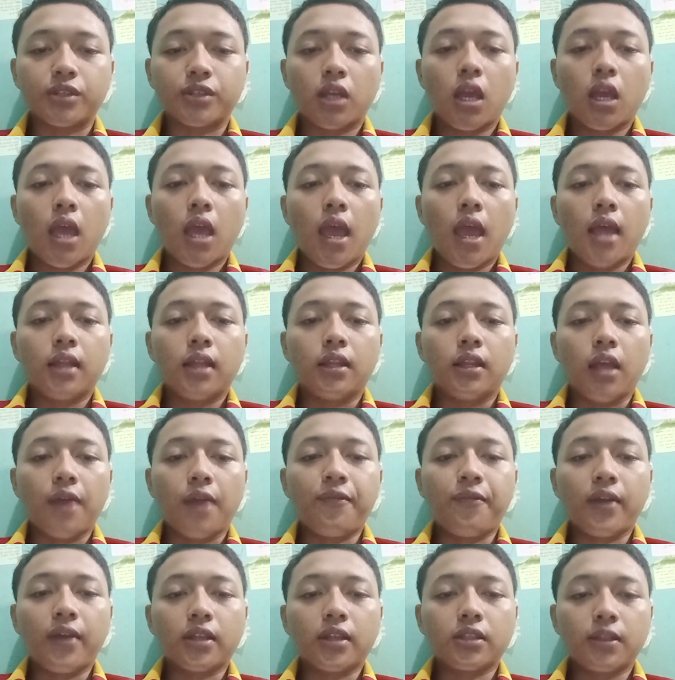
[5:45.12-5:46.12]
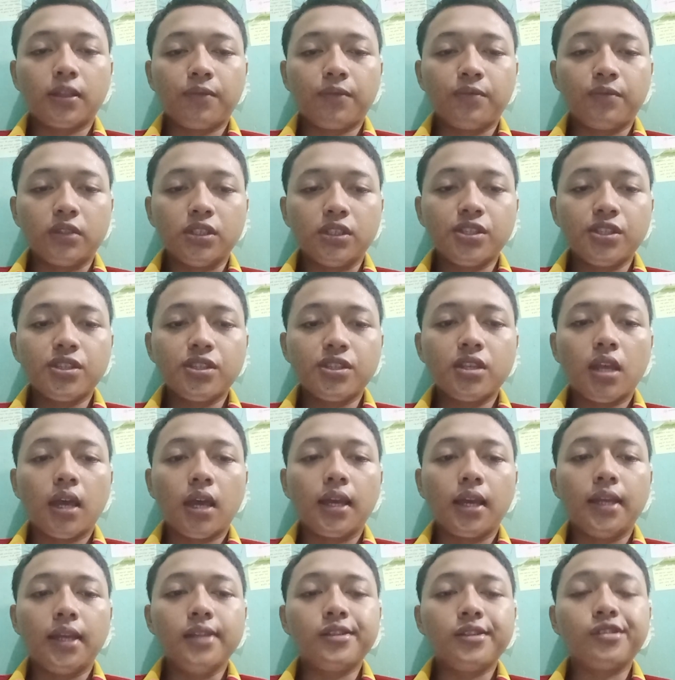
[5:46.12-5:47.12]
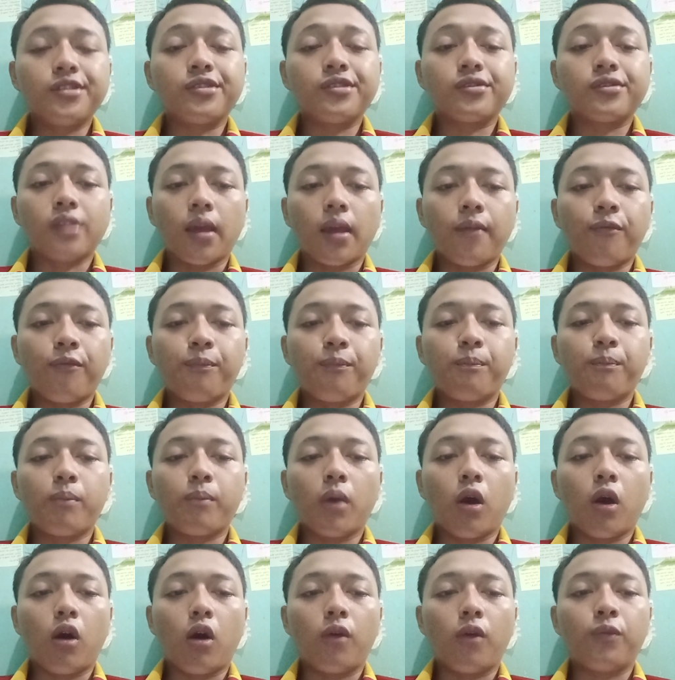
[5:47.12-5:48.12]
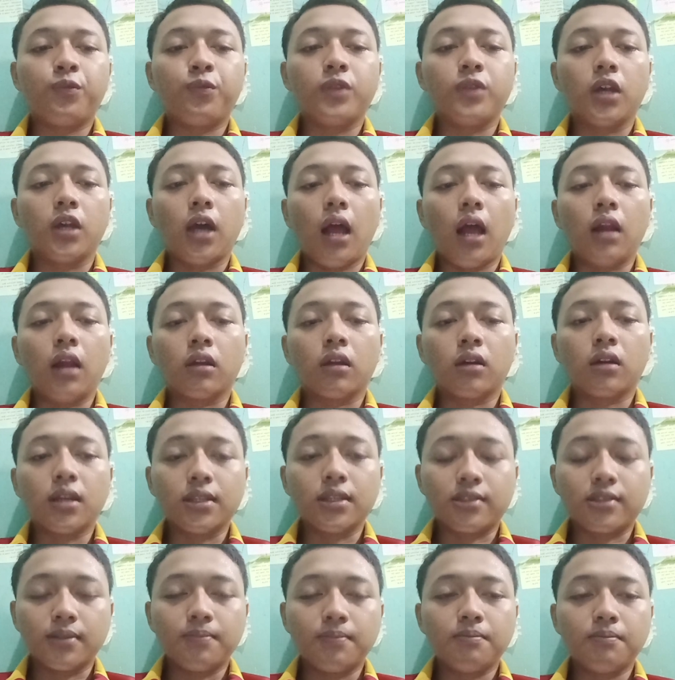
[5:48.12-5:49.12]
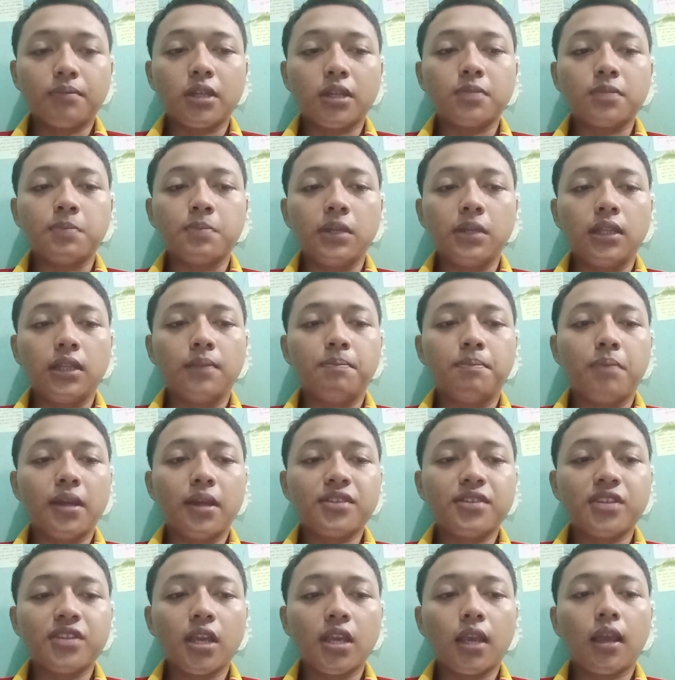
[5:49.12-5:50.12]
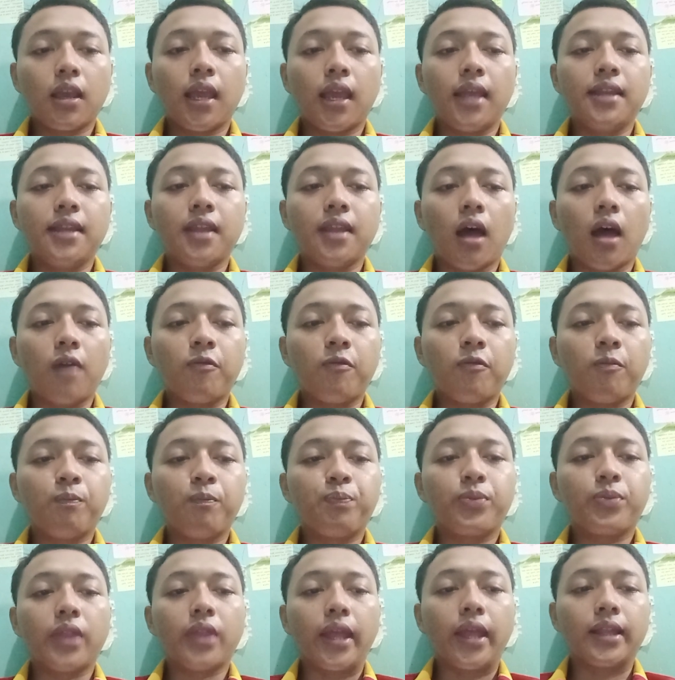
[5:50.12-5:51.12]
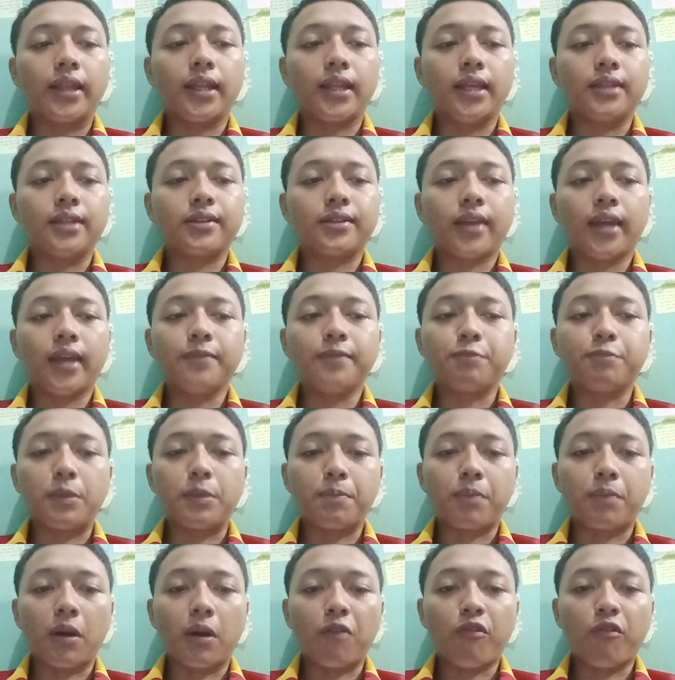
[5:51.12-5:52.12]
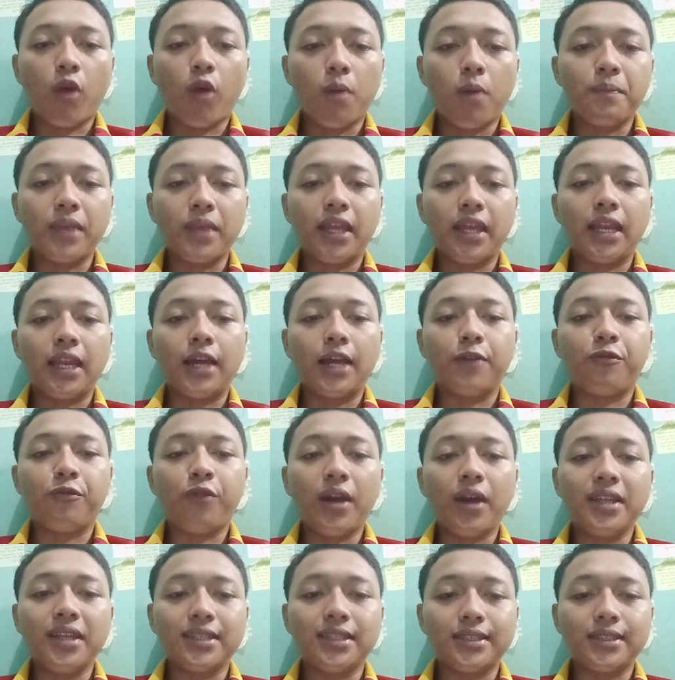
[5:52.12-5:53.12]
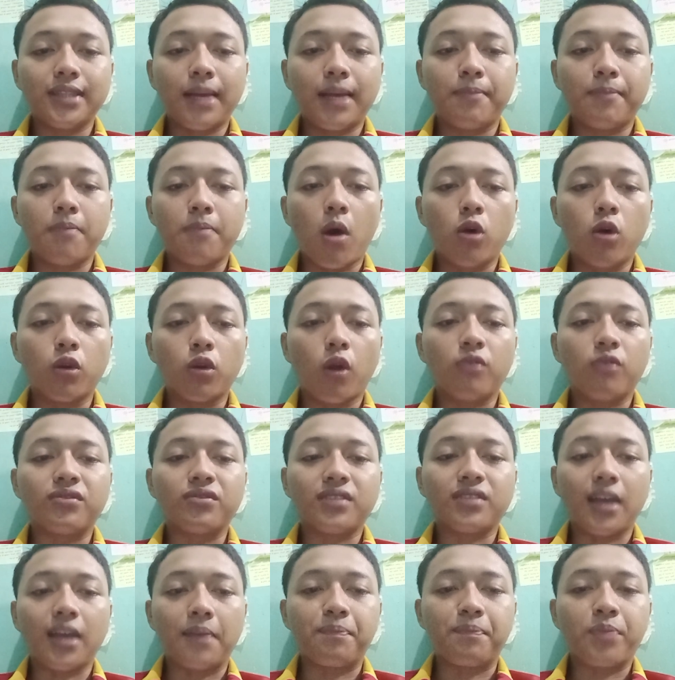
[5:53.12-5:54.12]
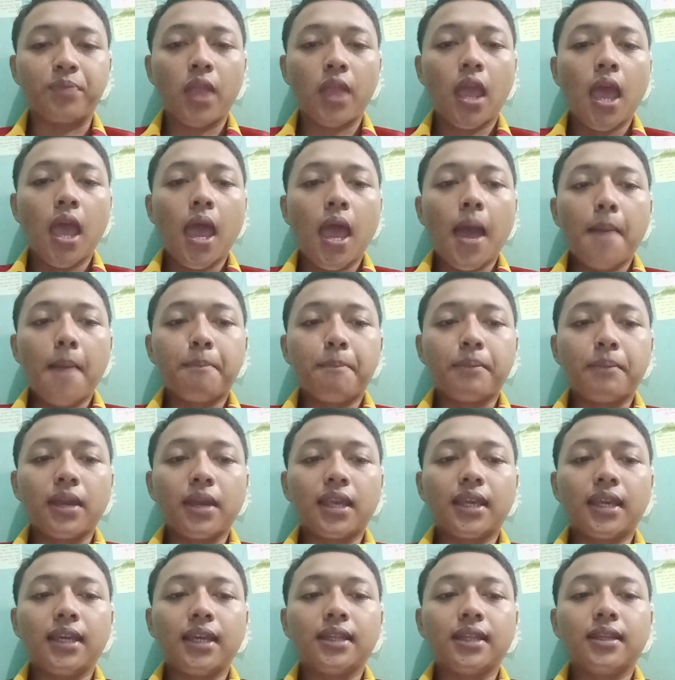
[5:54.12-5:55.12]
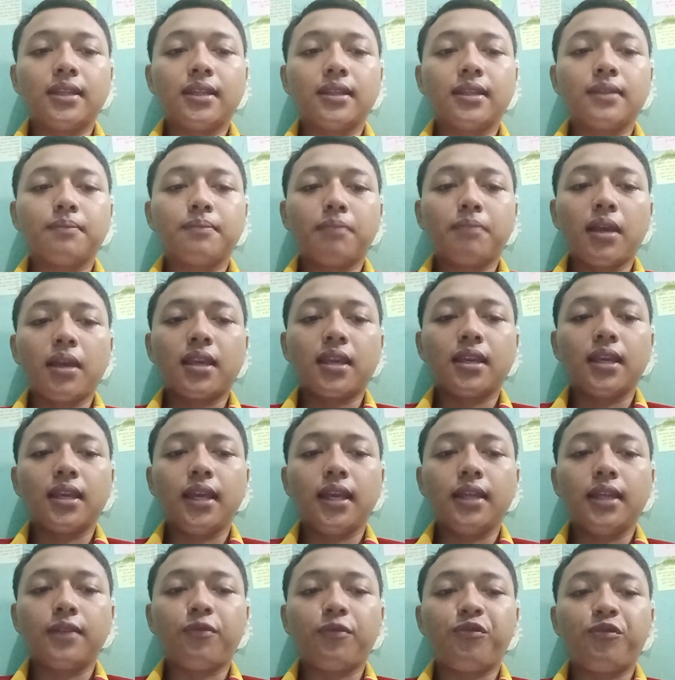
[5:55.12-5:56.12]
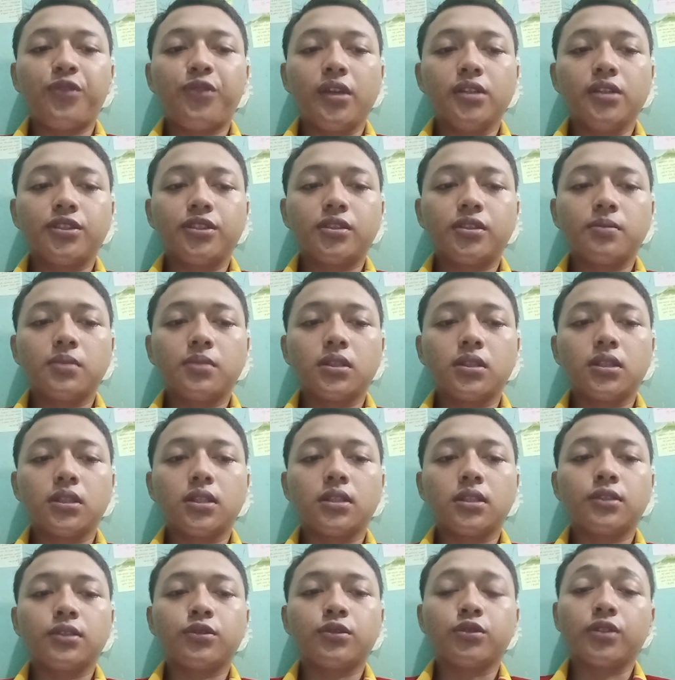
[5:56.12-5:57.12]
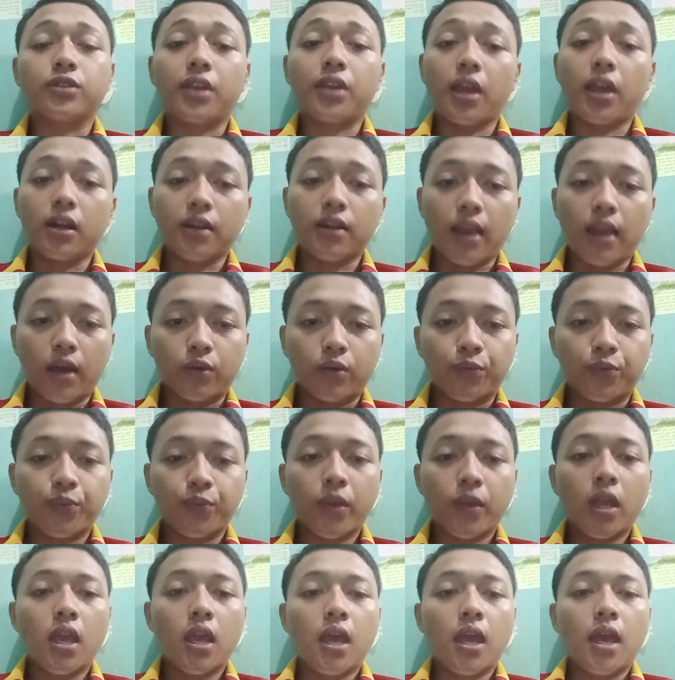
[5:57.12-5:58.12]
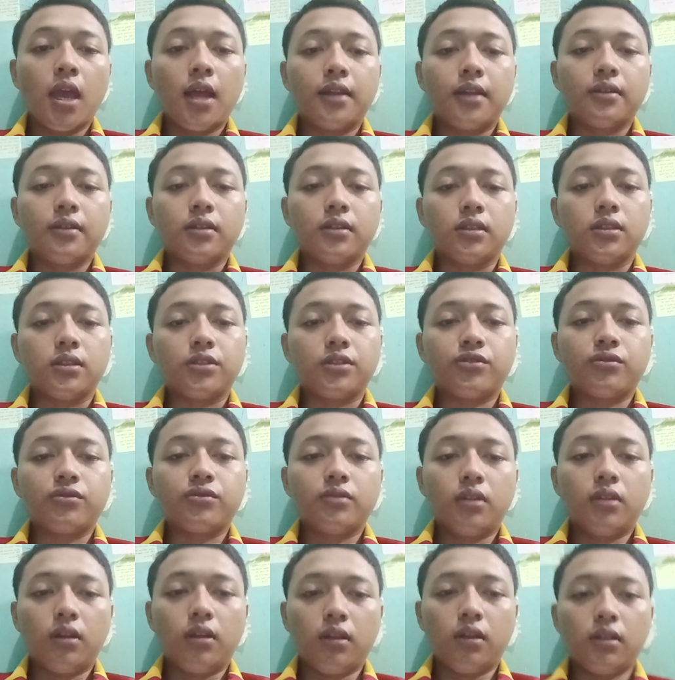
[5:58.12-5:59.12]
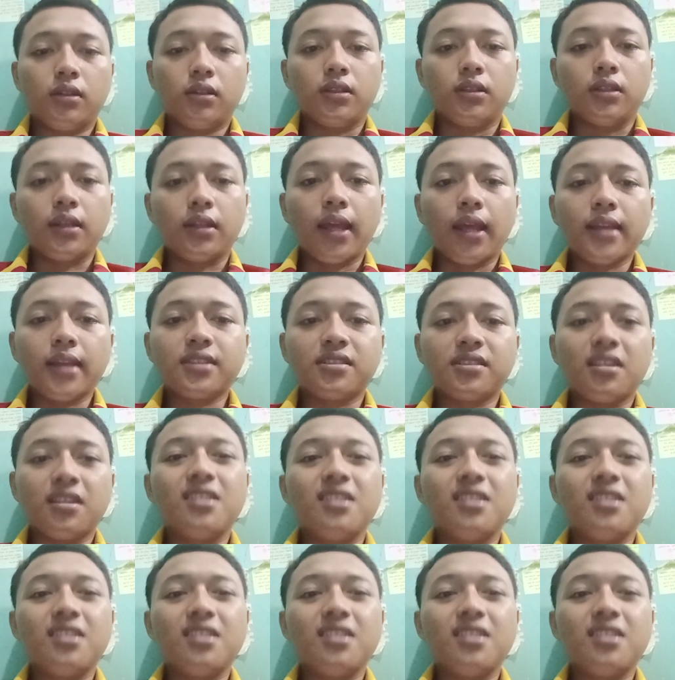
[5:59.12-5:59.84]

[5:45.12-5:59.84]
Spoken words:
The effectiveness. Each step of the algorithm must be the basic enough that it can be performed in a finite amount of time, making it feasible to carry out. The the next is